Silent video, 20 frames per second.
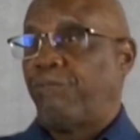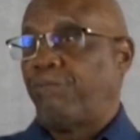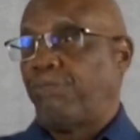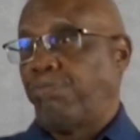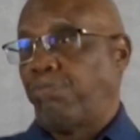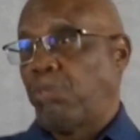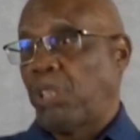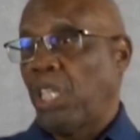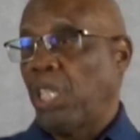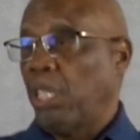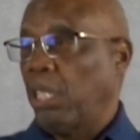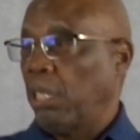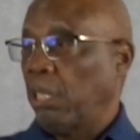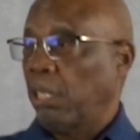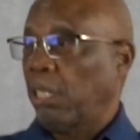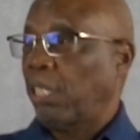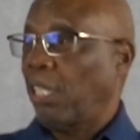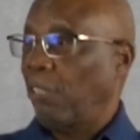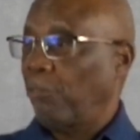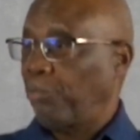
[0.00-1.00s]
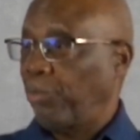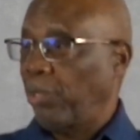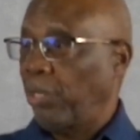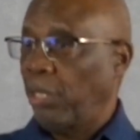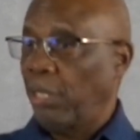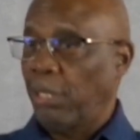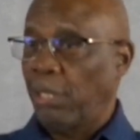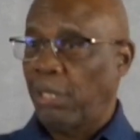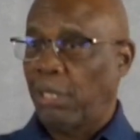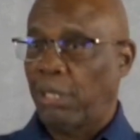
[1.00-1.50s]
10
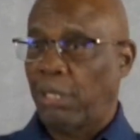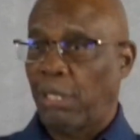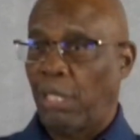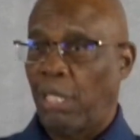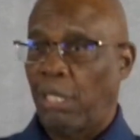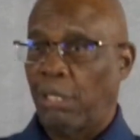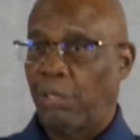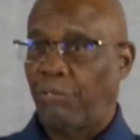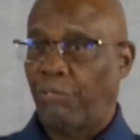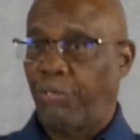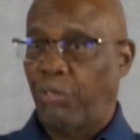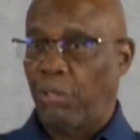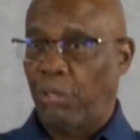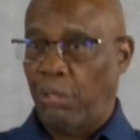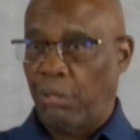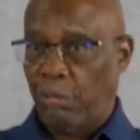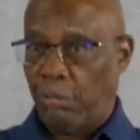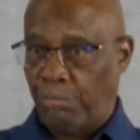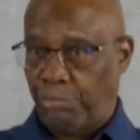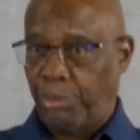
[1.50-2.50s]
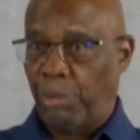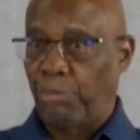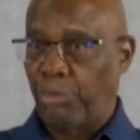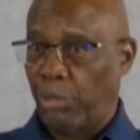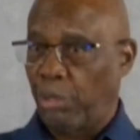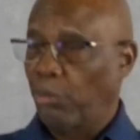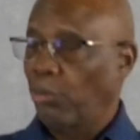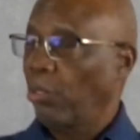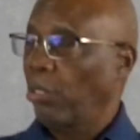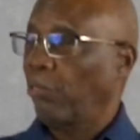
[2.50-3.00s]
companies for people
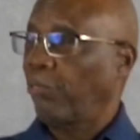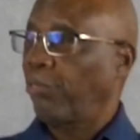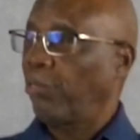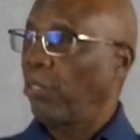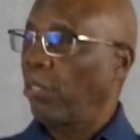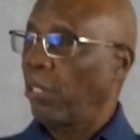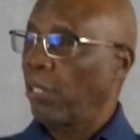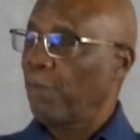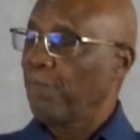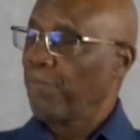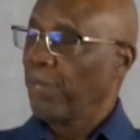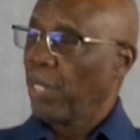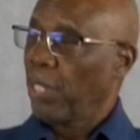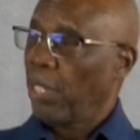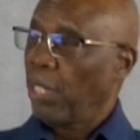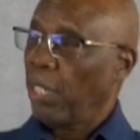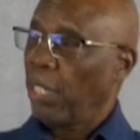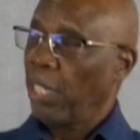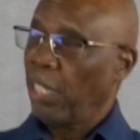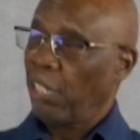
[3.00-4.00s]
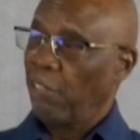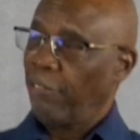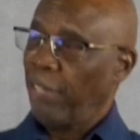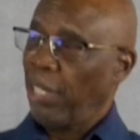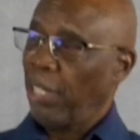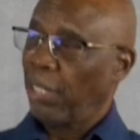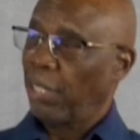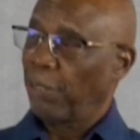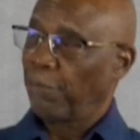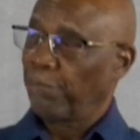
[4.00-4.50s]
to work for in the
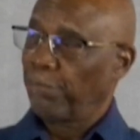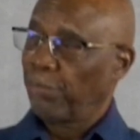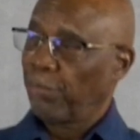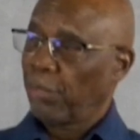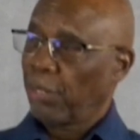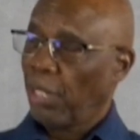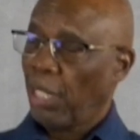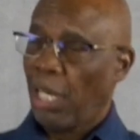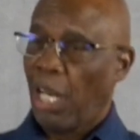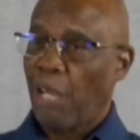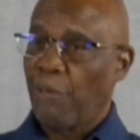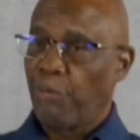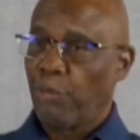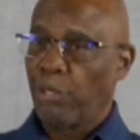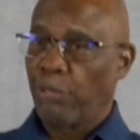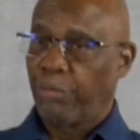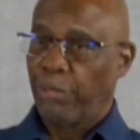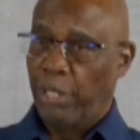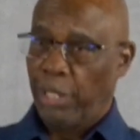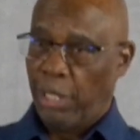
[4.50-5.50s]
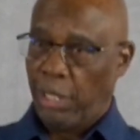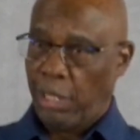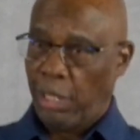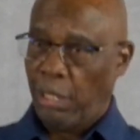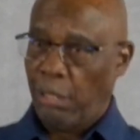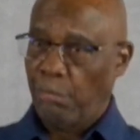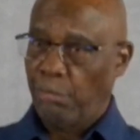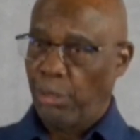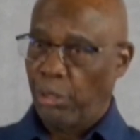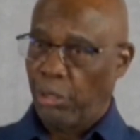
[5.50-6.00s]
Valley. And I've worked for
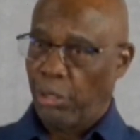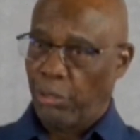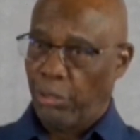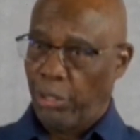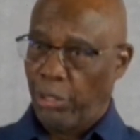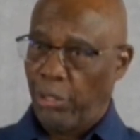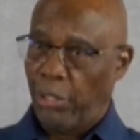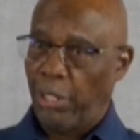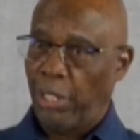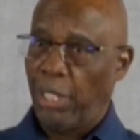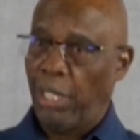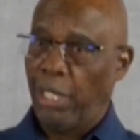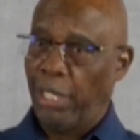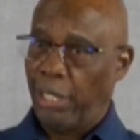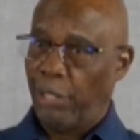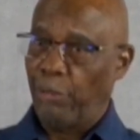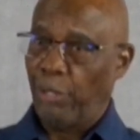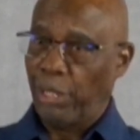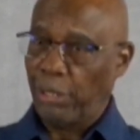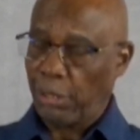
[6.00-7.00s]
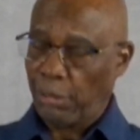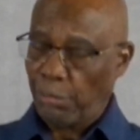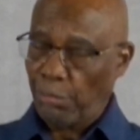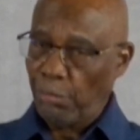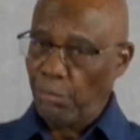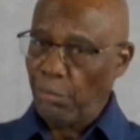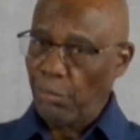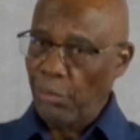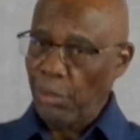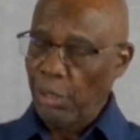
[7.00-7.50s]
Intel, Motorola,
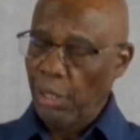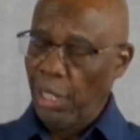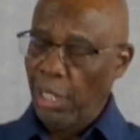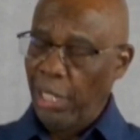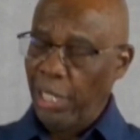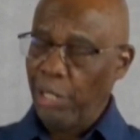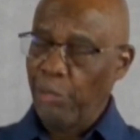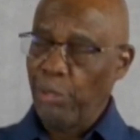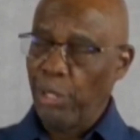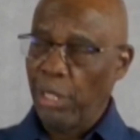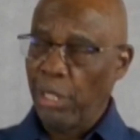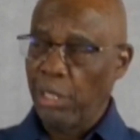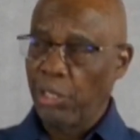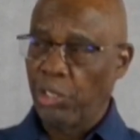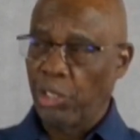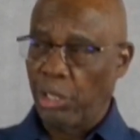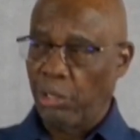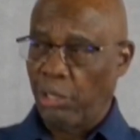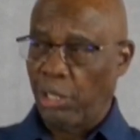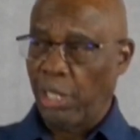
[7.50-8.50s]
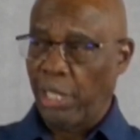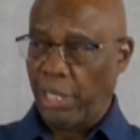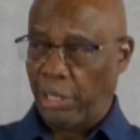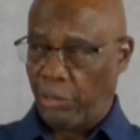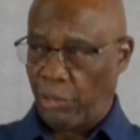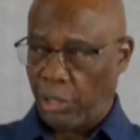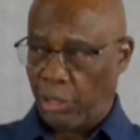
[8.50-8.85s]
Honeywell, and General Electric.